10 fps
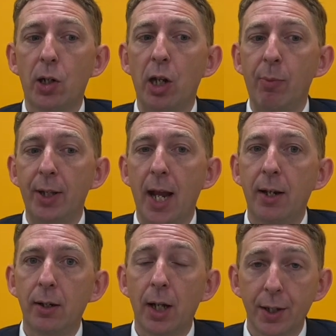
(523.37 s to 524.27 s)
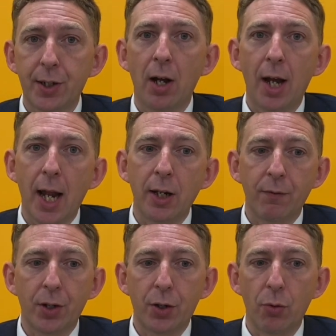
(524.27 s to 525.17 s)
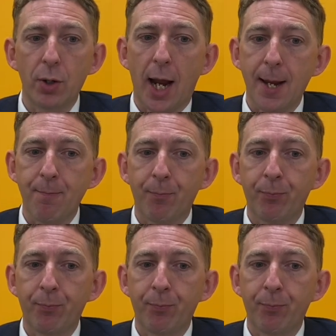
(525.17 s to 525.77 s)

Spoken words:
loop at the start and end of the school day.